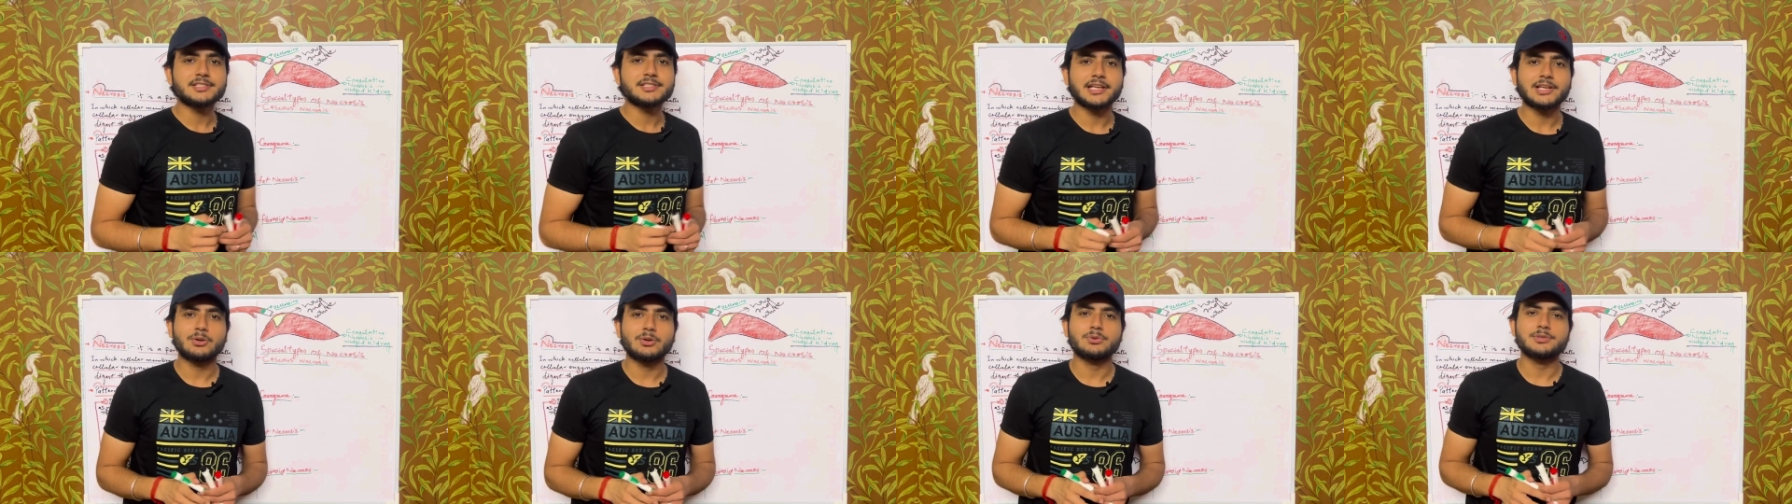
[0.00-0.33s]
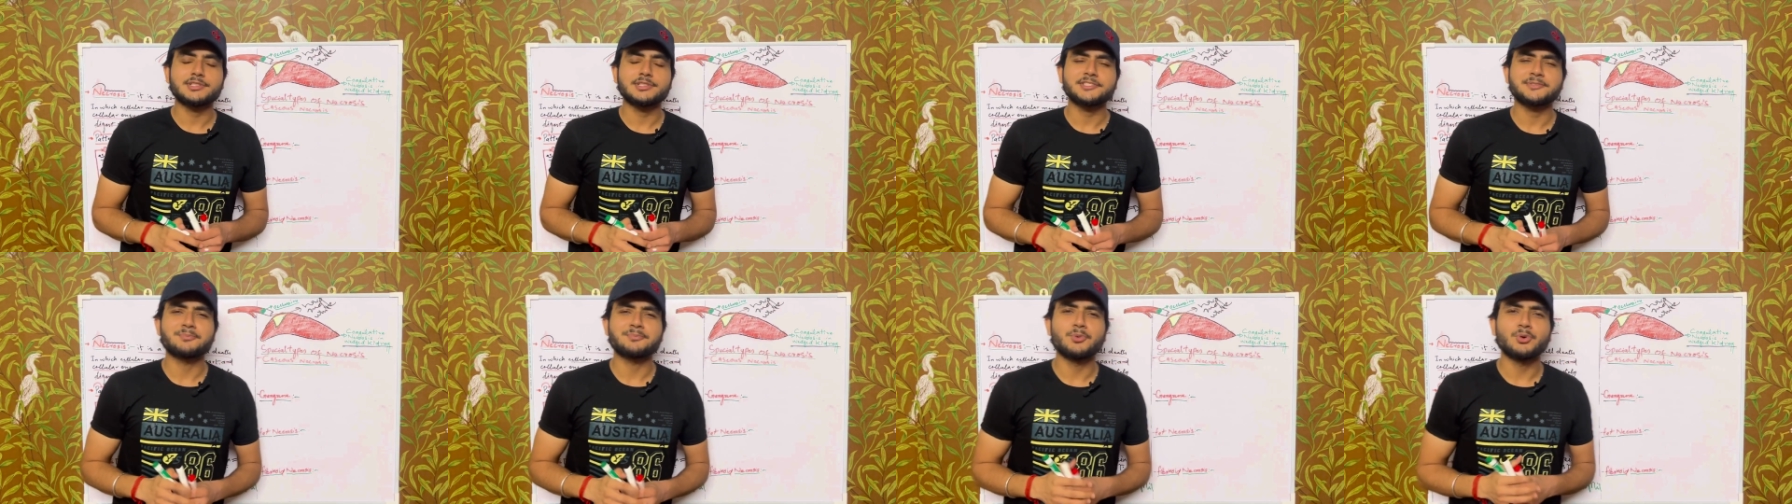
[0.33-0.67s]

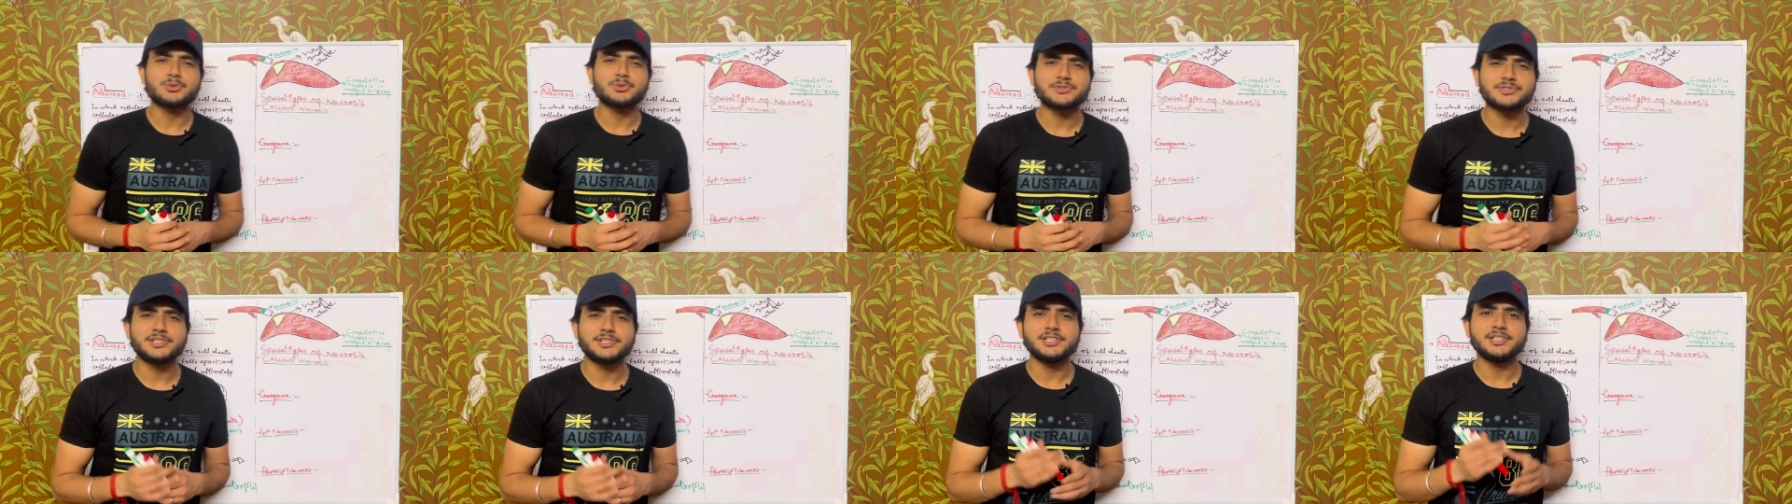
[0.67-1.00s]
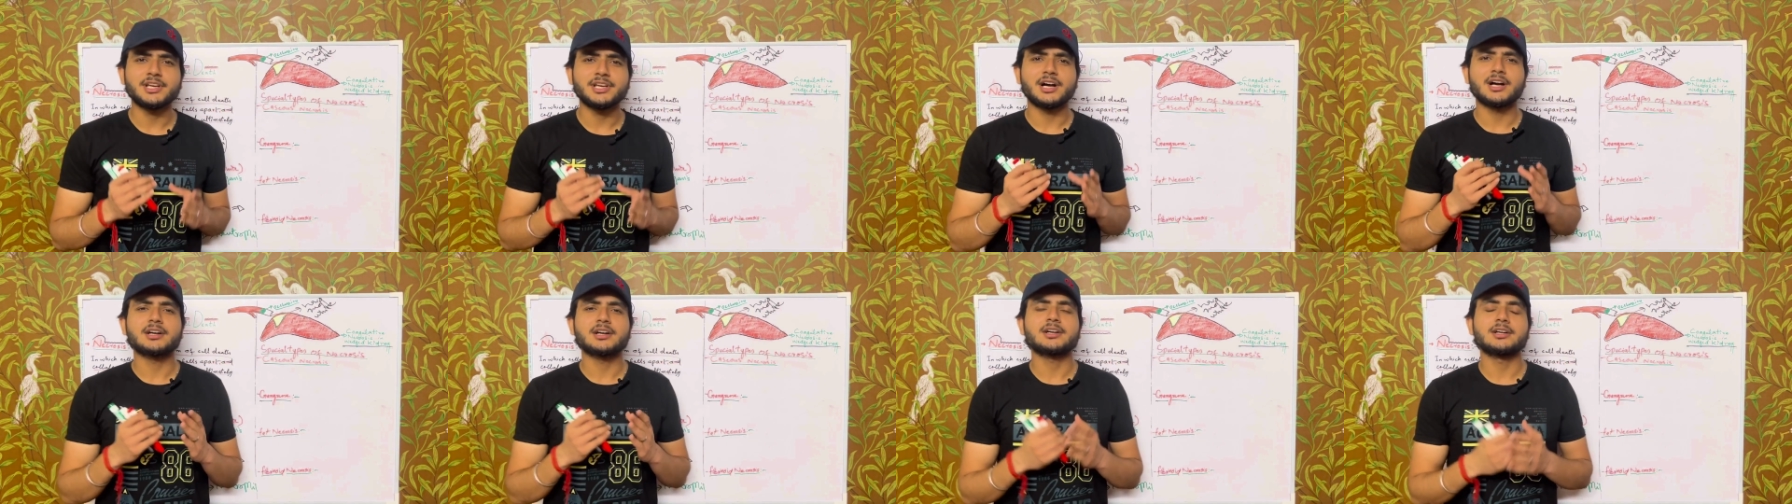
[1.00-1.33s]
necrosis
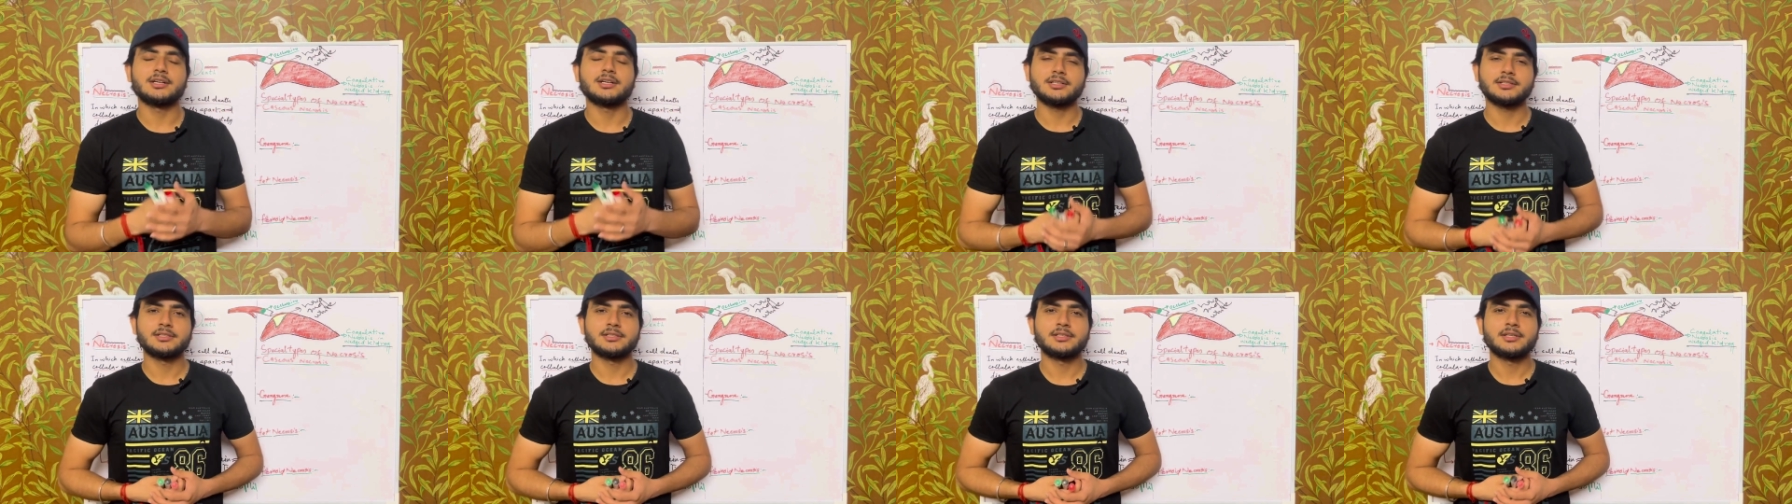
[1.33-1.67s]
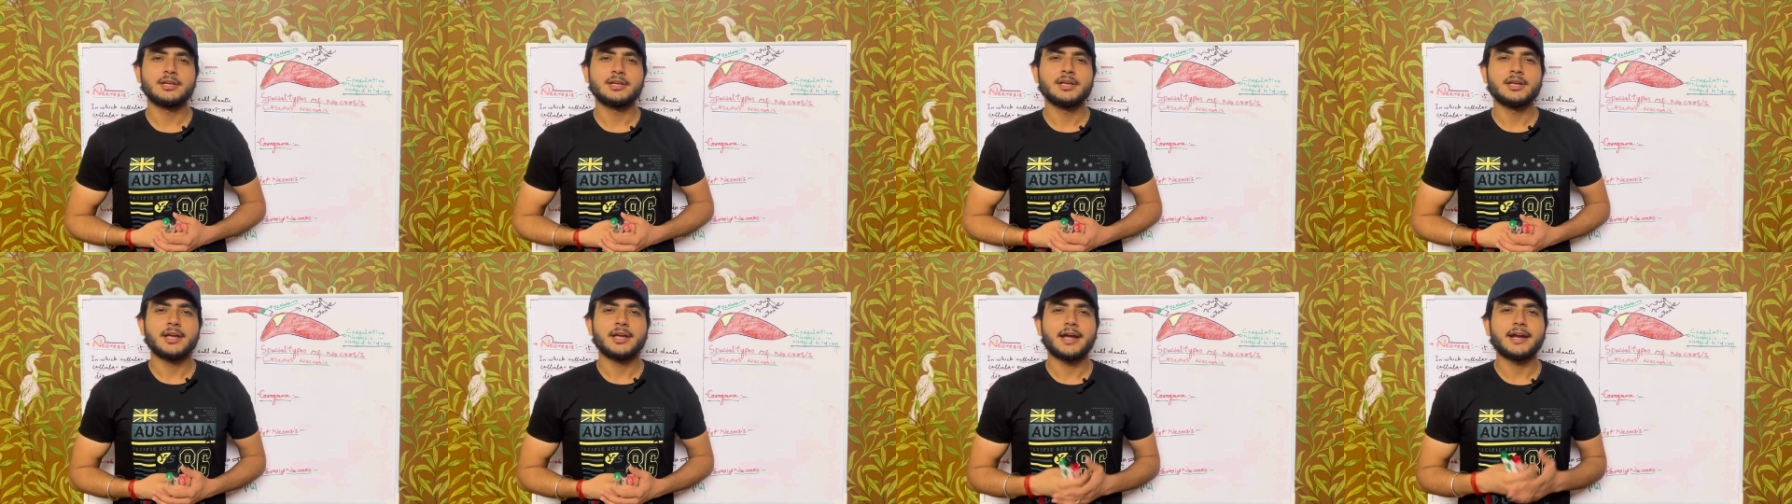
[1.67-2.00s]
mostly occur
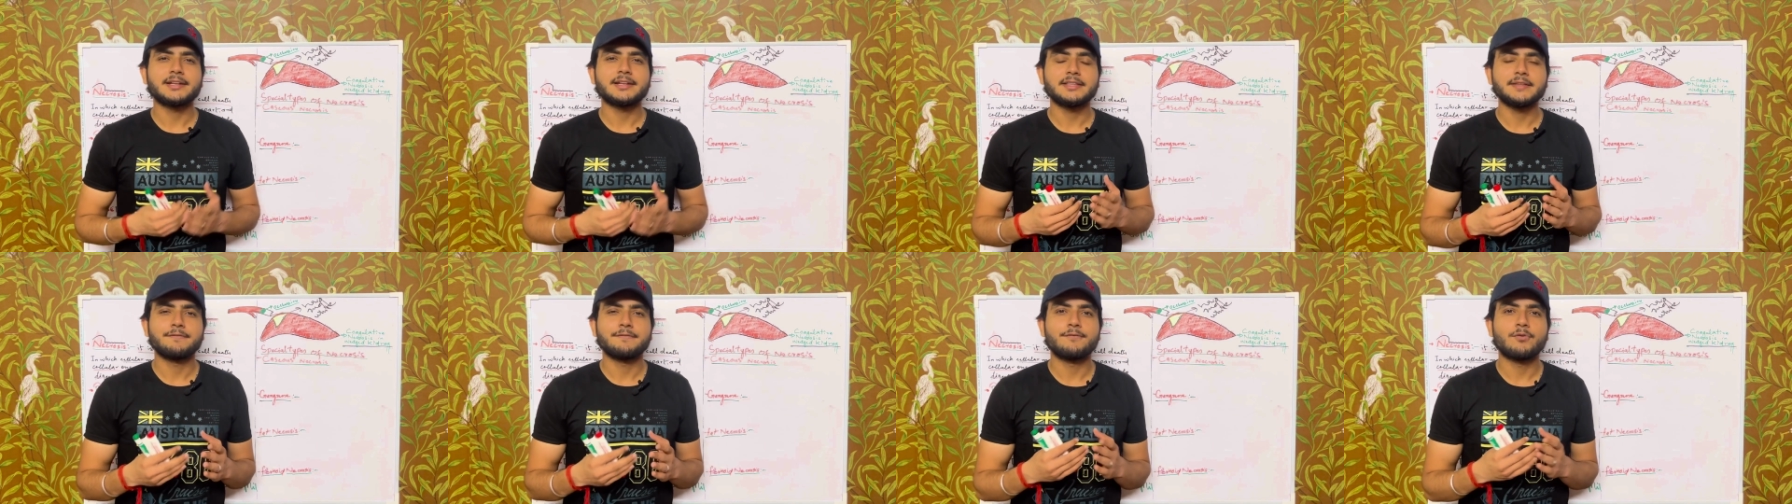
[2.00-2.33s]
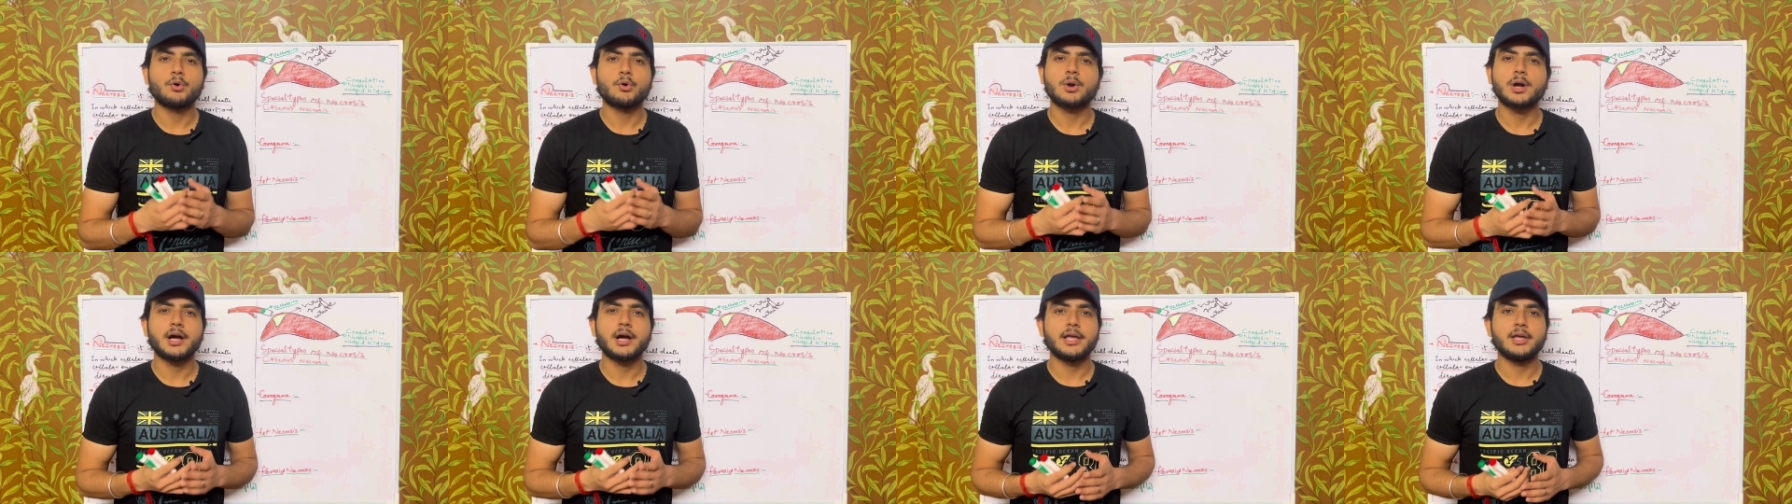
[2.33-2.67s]
at the
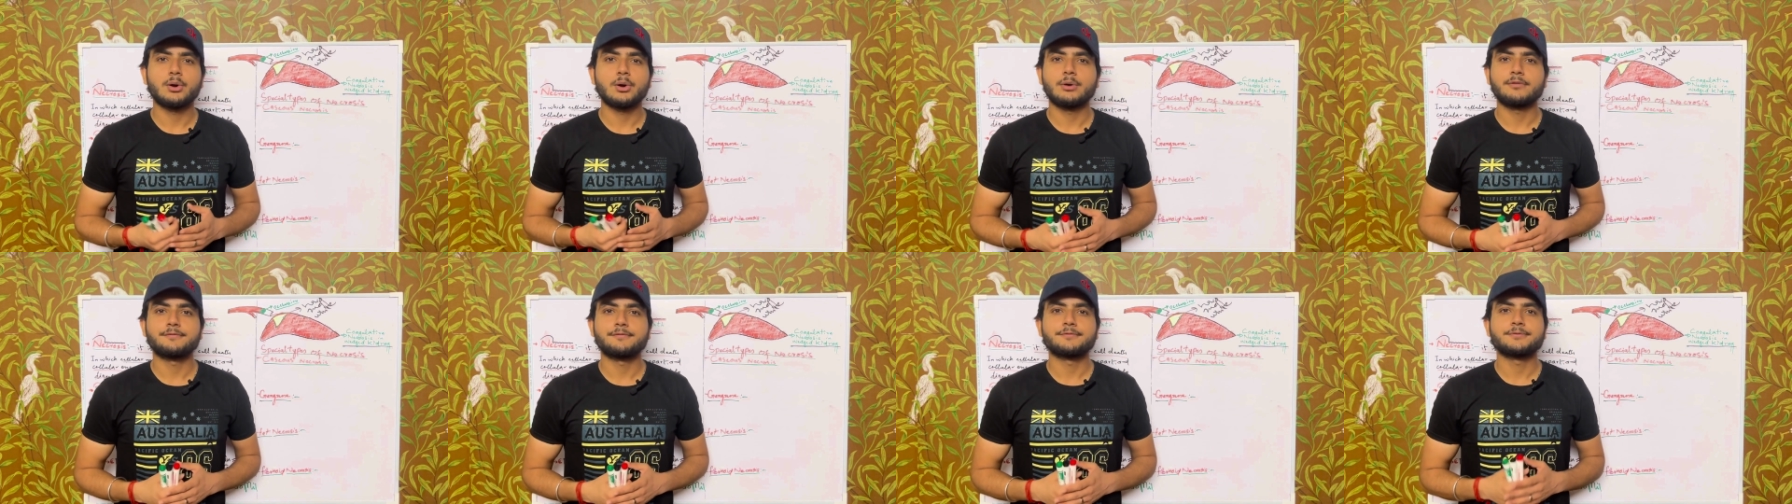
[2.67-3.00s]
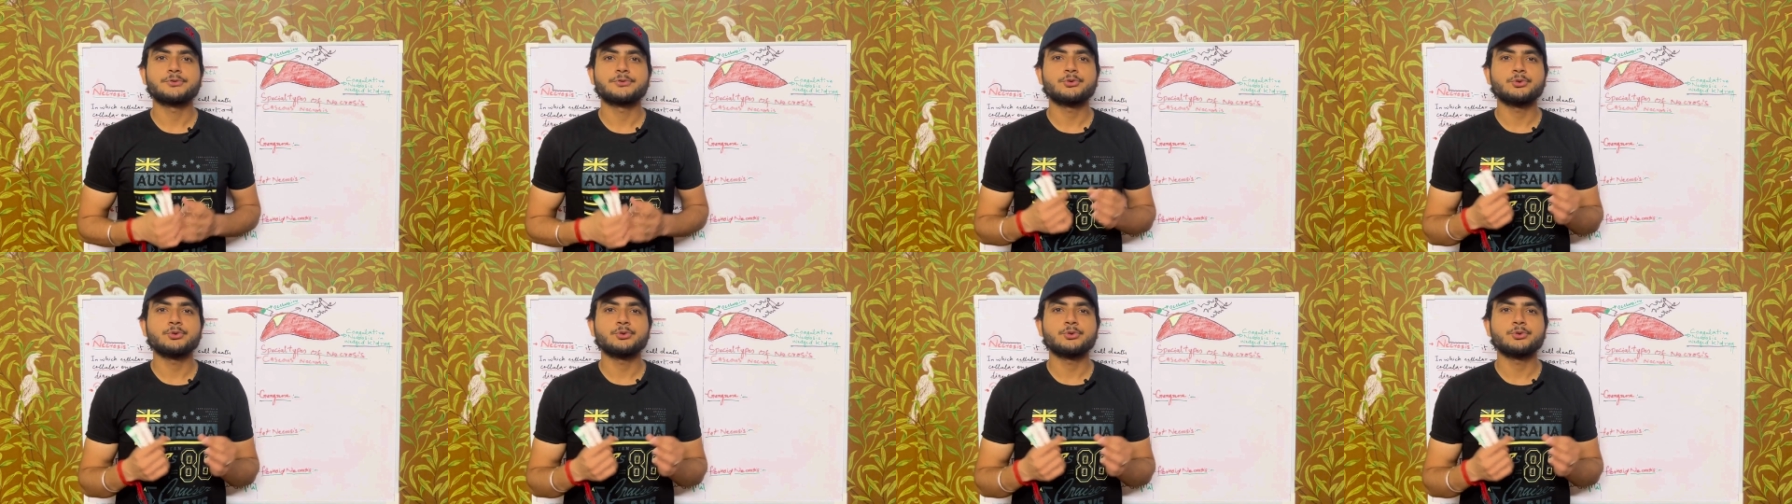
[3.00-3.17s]
foci of